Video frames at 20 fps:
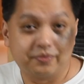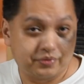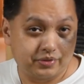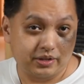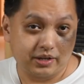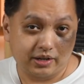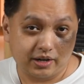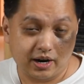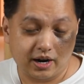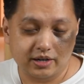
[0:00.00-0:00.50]

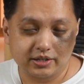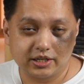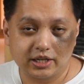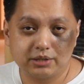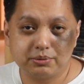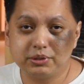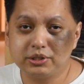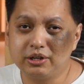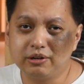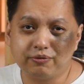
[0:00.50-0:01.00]
the cars,
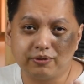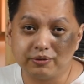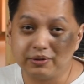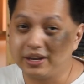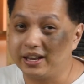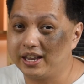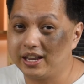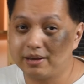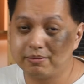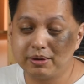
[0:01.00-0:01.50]
especially from the
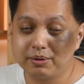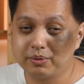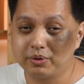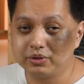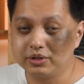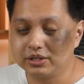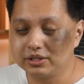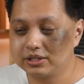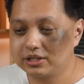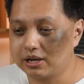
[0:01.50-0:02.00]
AIB
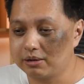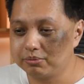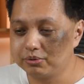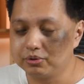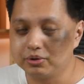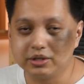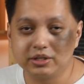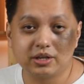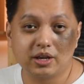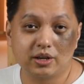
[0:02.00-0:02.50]
models, come to
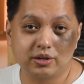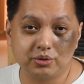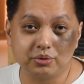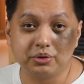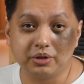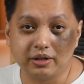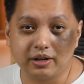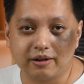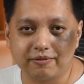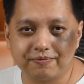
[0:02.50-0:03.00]
us
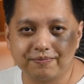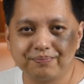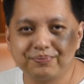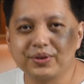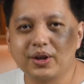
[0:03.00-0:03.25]
soon enough.